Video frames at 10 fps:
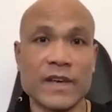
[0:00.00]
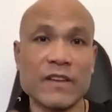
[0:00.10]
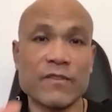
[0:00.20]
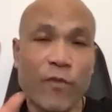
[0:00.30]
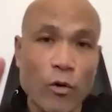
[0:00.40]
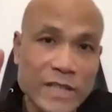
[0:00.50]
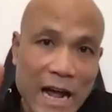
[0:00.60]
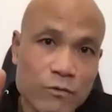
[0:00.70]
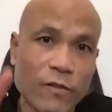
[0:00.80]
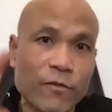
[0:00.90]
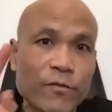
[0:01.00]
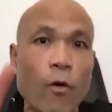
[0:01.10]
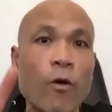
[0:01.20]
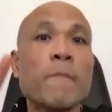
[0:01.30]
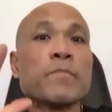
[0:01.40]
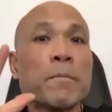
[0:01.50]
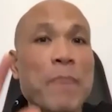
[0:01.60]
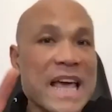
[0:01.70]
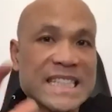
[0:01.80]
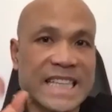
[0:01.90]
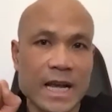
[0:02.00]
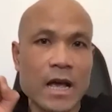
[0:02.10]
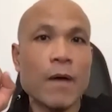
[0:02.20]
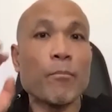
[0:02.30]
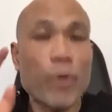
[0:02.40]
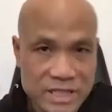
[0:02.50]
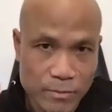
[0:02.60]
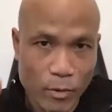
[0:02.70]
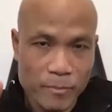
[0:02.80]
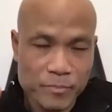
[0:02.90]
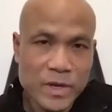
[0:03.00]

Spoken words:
It falls down to 4 basic principles.